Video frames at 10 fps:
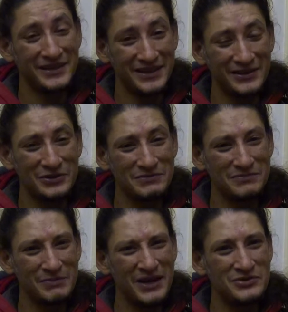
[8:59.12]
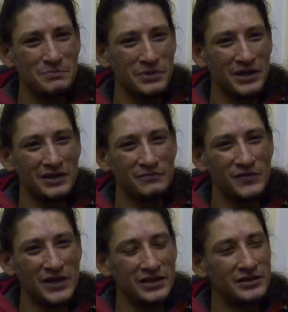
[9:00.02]
yeah. I couldn't imagine being a
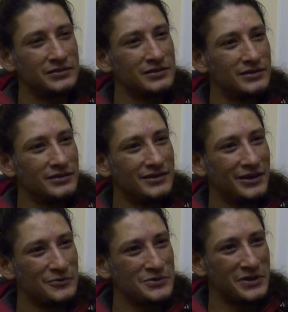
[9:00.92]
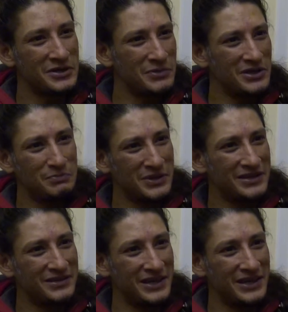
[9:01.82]
villain. I always wanted to be the big